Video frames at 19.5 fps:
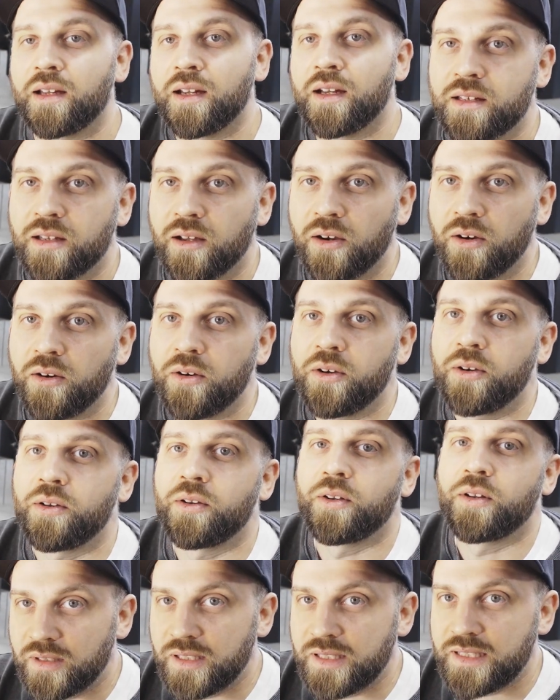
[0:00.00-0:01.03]
So
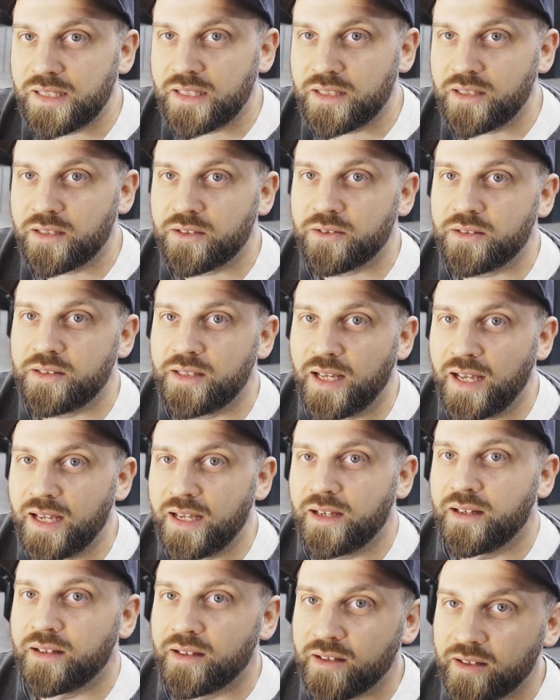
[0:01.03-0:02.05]
it's easy to say
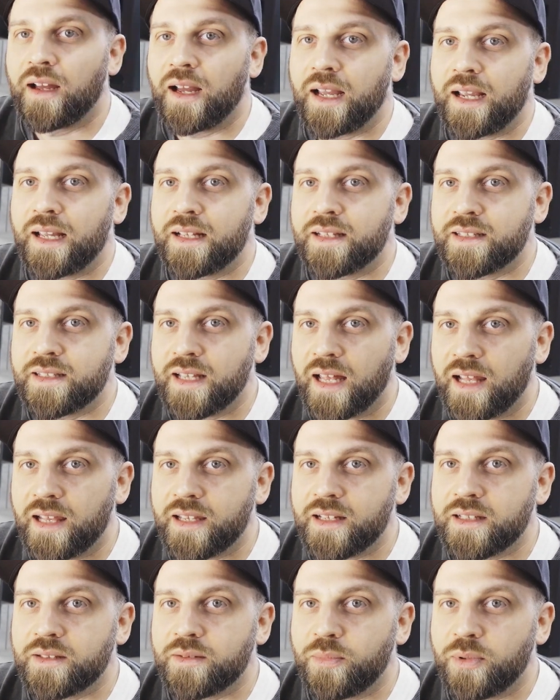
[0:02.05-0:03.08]
I can sell
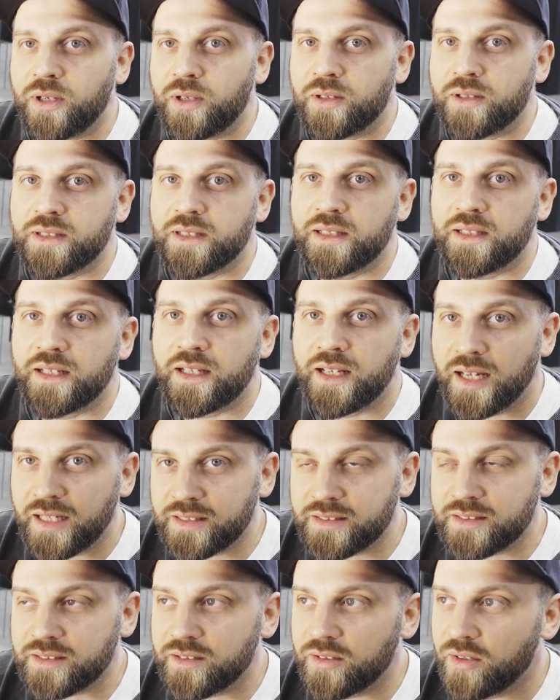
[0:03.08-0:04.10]
this because in the
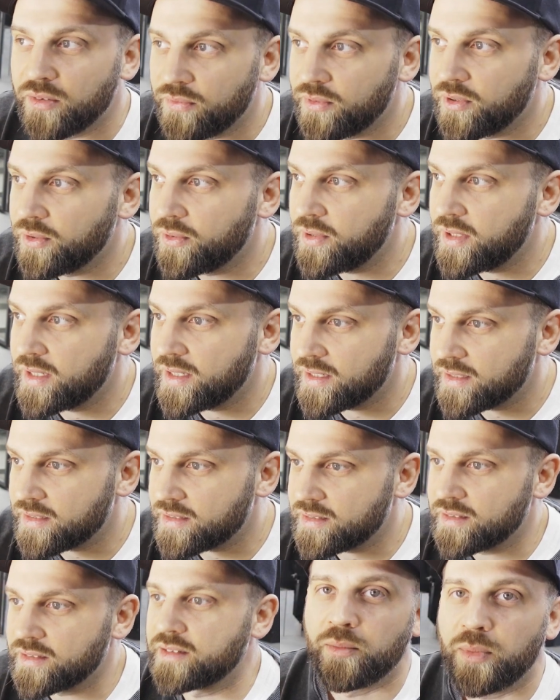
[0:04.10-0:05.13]
next few
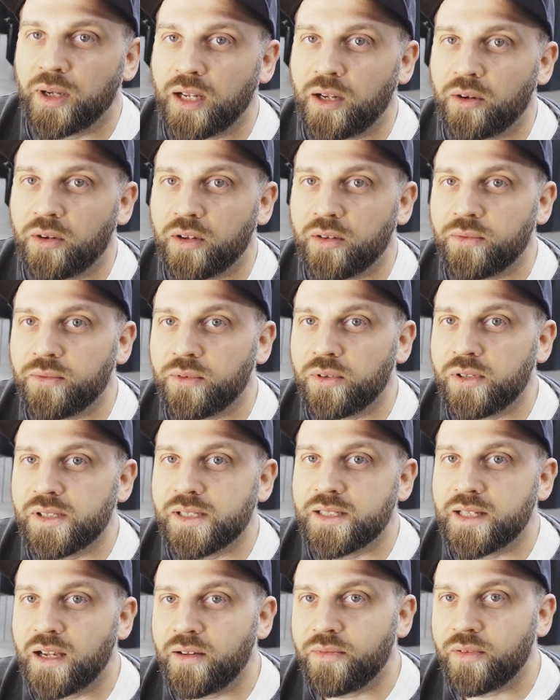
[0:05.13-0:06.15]
years by going full
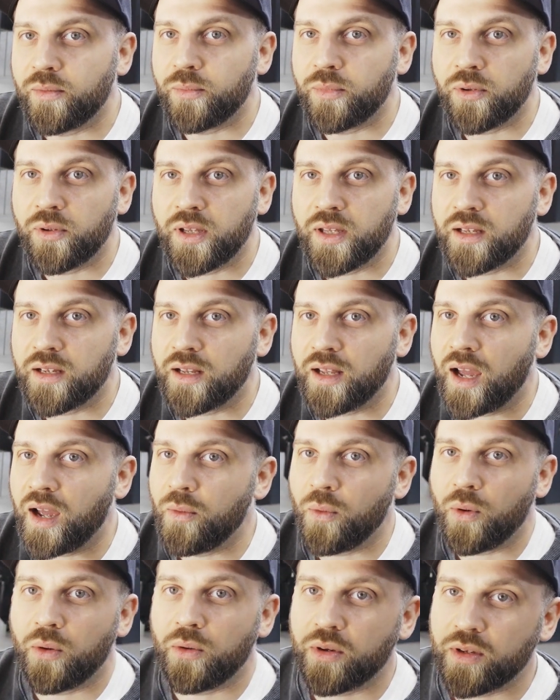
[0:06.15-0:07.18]
self-employed I
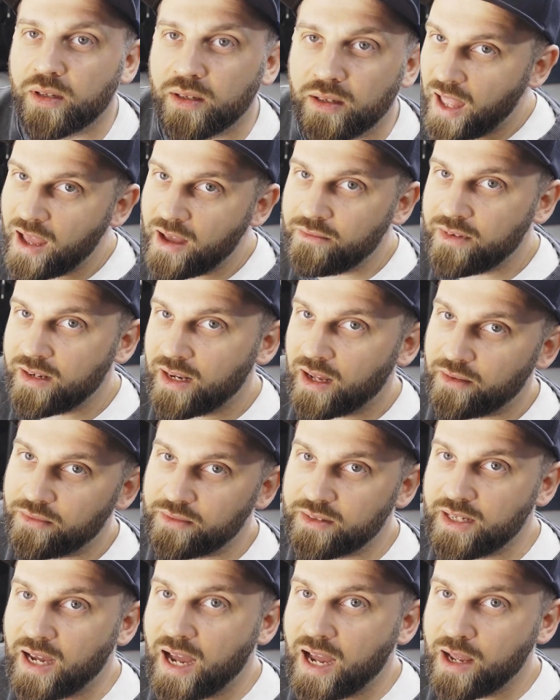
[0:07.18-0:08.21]
won't have enough
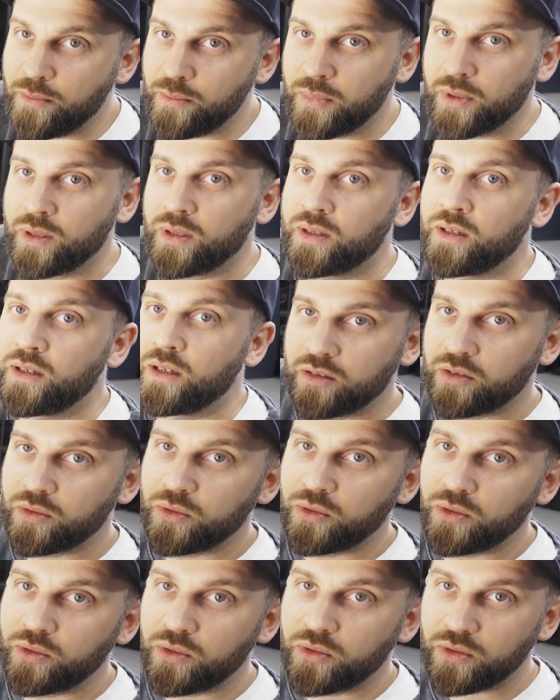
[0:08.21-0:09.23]
time
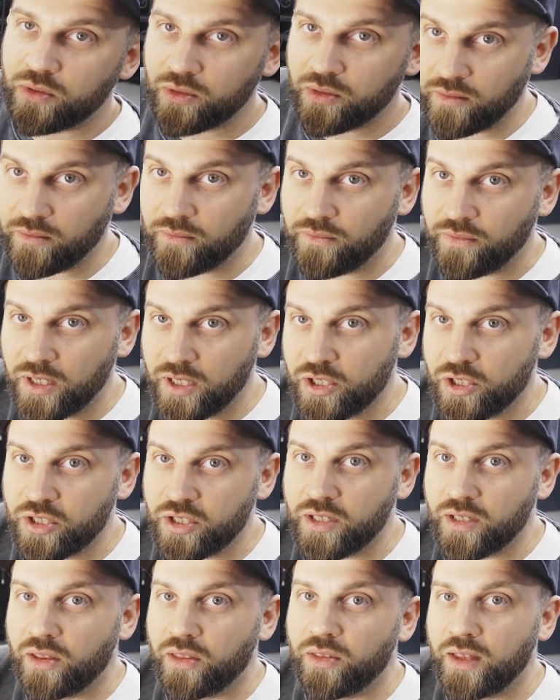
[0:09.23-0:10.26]
to finish
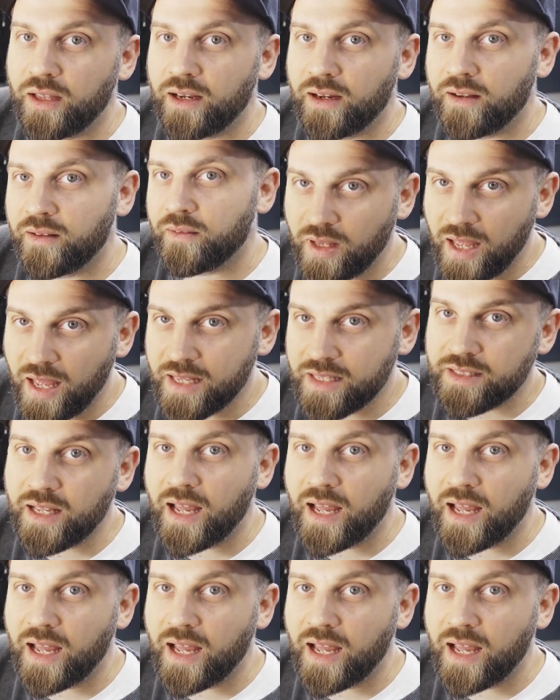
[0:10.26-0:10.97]
this thing as